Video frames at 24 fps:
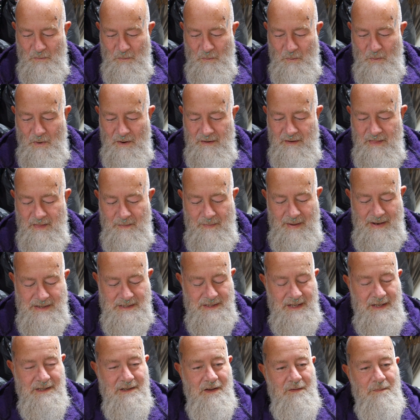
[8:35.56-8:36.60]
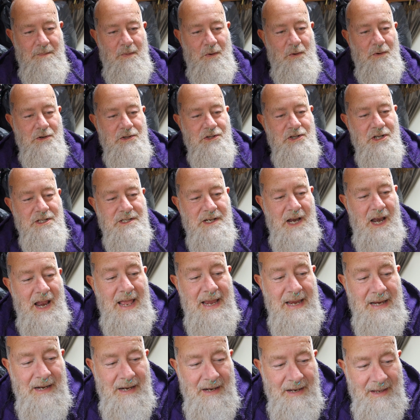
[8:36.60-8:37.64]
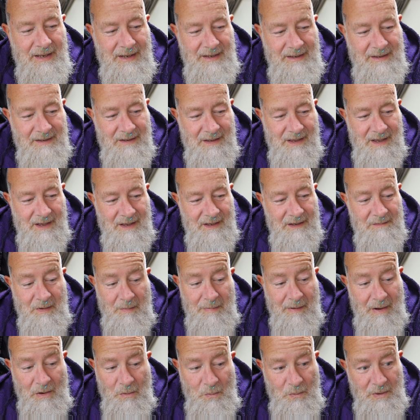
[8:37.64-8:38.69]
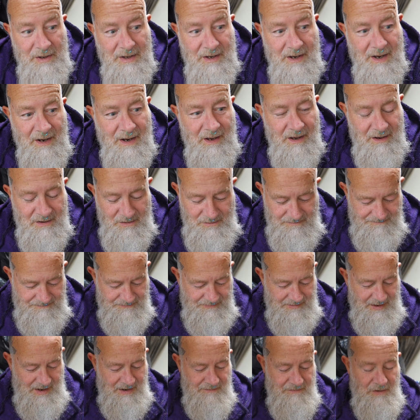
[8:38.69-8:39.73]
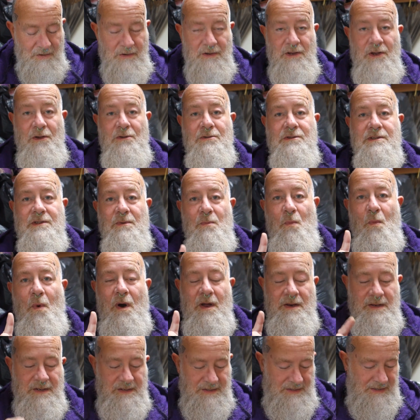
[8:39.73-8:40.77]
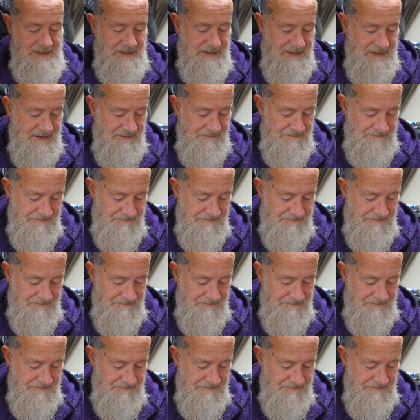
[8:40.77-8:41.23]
One of the best things I've bought just lately, about a week ago, and I've only used them once.